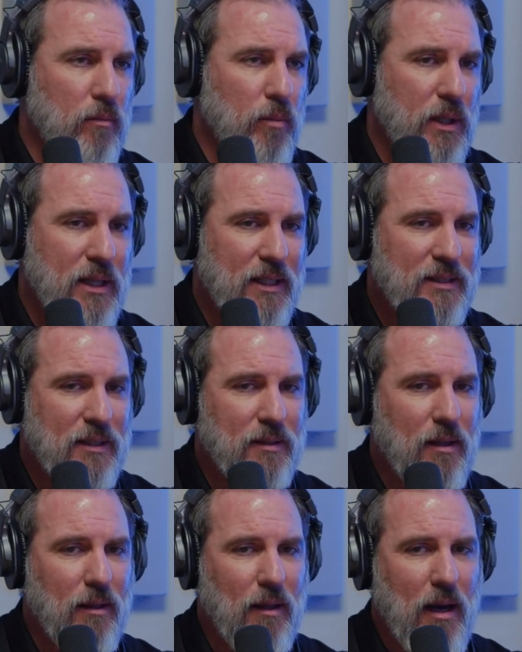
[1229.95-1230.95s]
But this is
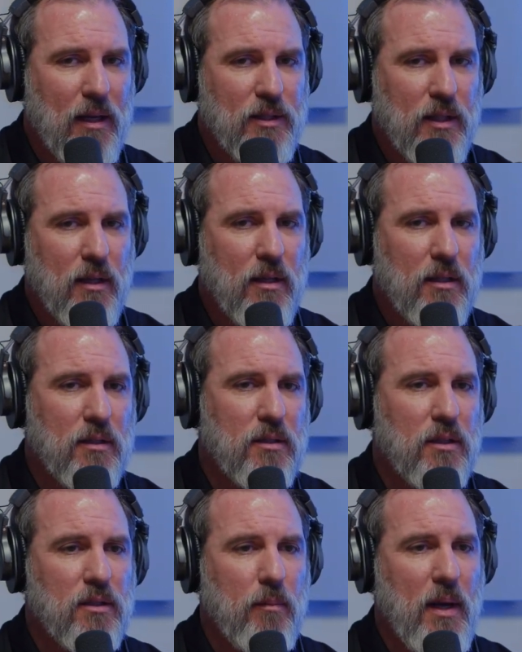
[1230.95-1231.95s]
the logic and the
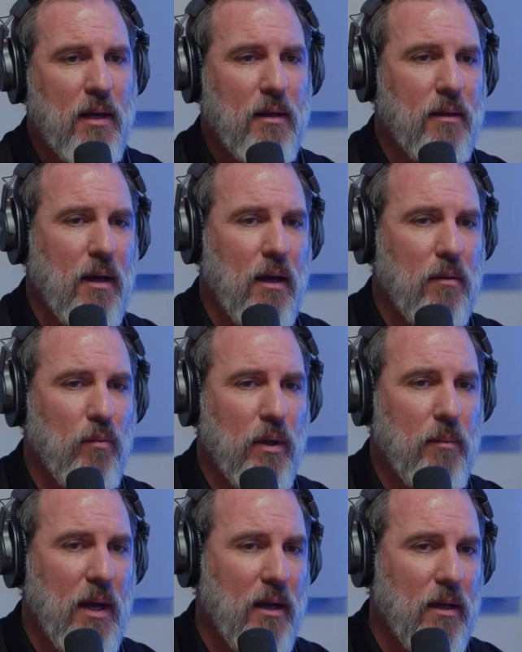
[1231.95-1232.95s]
decision-making that
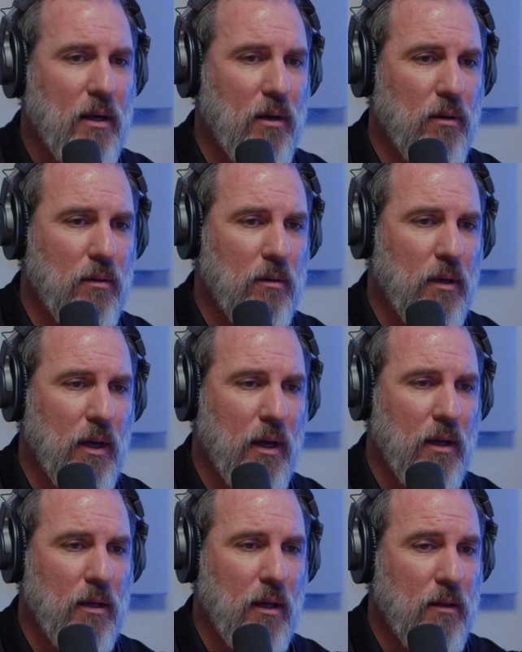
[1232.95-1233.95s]
we make here.
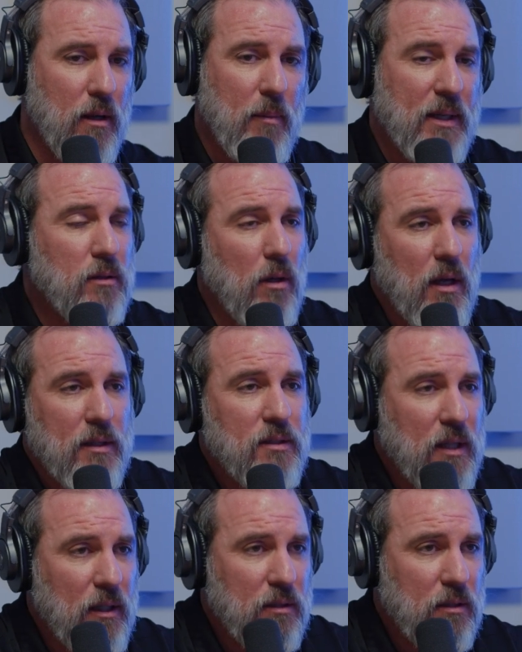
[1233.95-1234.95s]
And I think it makes a lot of
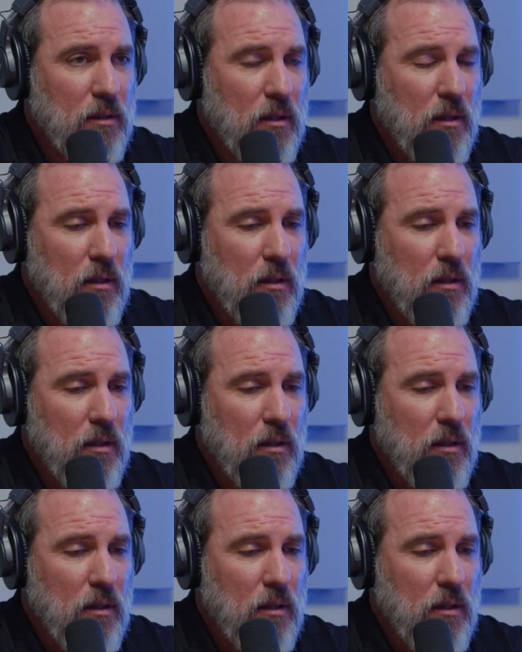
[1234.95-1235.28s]
sense.